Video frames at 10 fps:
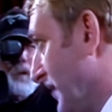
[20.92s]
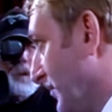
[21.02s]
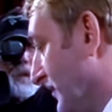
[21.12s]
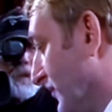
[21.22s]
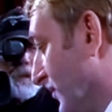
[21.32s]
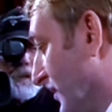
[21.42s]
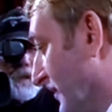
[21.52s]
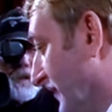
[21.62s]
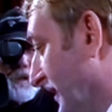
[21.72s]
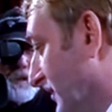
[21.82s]
I worked for in
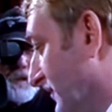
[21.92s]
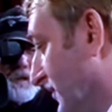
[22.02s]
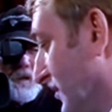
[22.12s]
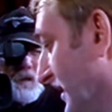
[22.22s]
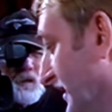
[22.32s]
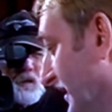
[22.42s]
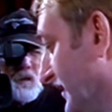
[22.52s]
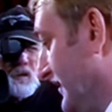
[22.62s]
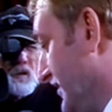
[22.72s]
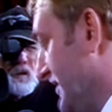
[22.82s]
Oviedo, Florida,
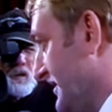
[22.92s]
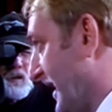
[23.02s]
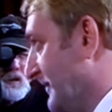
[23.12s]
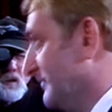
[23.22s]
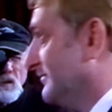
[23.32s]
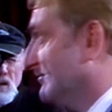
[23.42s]
that did just that.